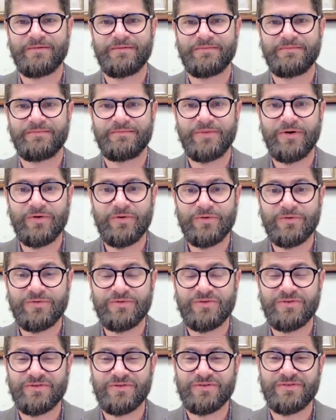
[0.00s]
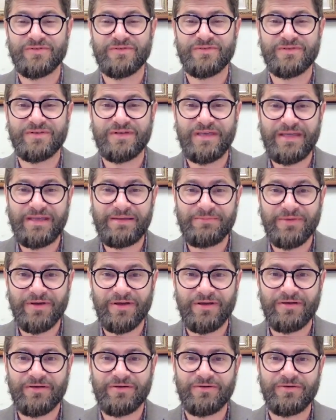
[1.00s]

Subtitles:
modes or schema